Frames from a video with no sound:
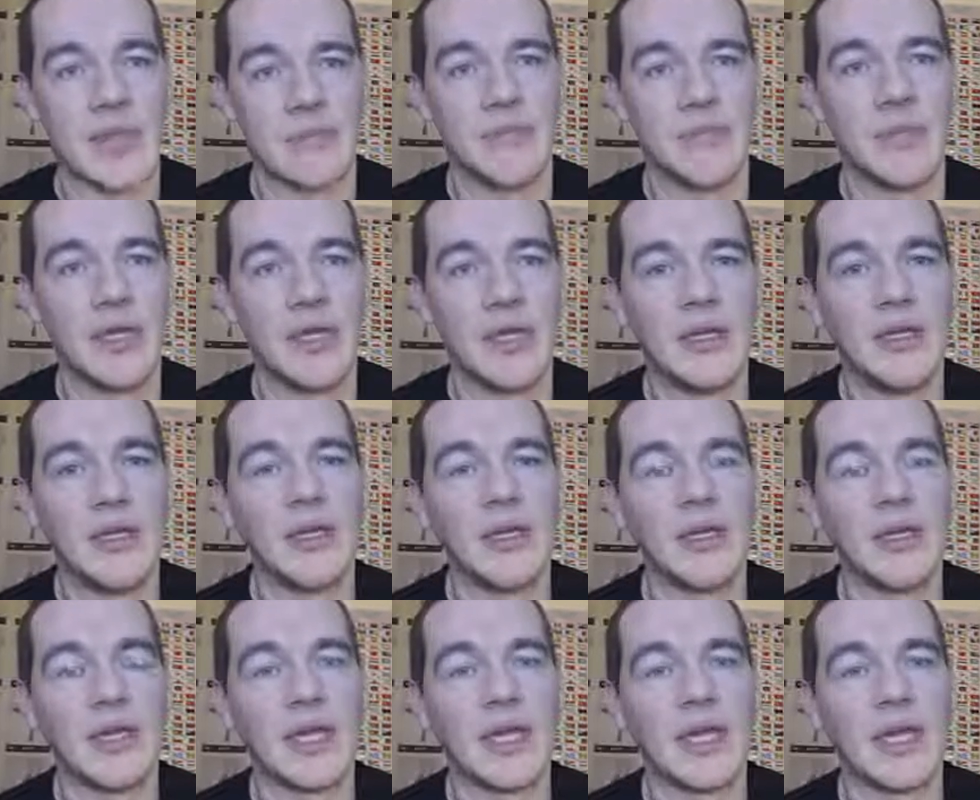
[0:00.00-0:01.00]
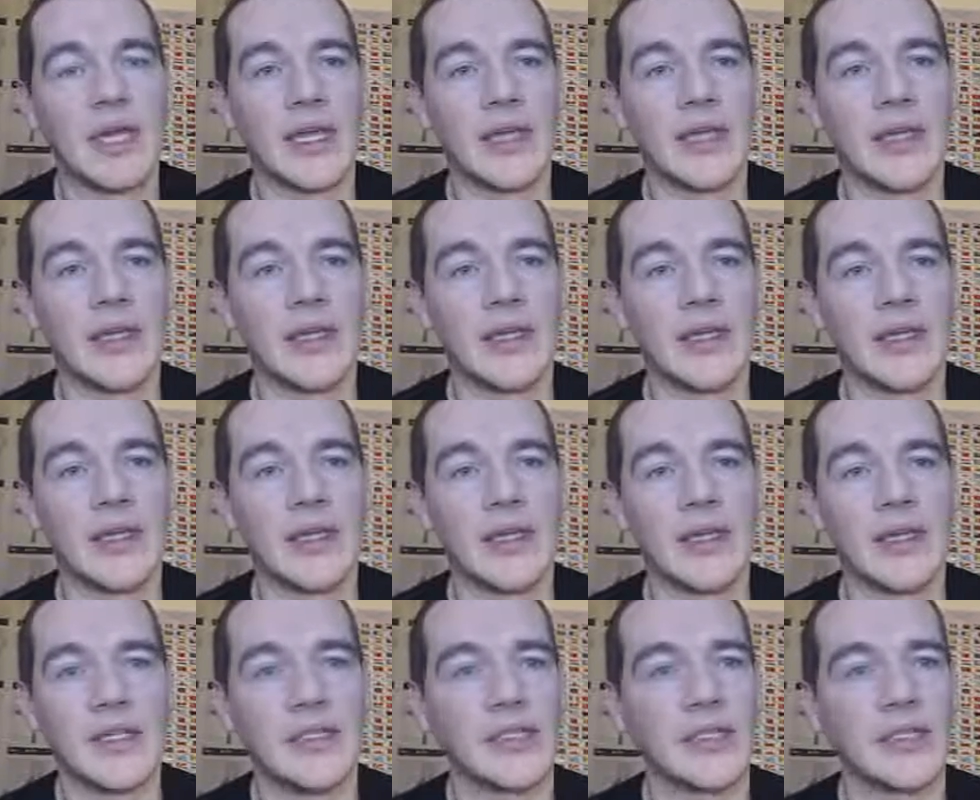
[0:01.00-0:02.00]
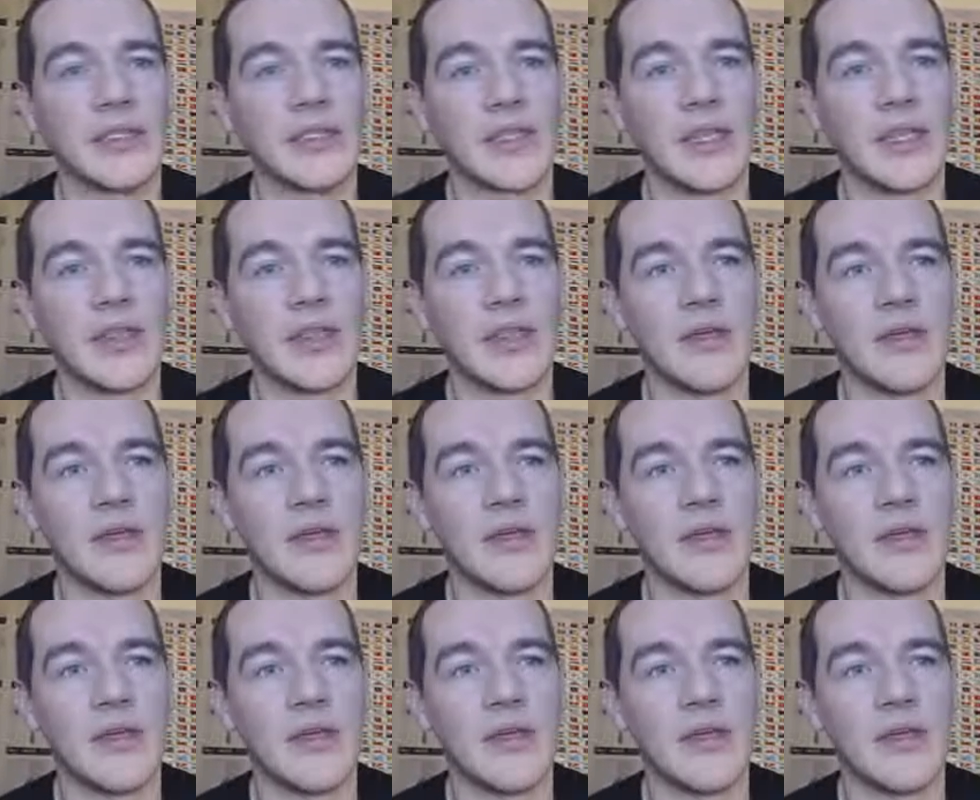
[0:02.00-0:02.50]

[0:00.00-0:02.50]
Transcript: game. Uh, it's just that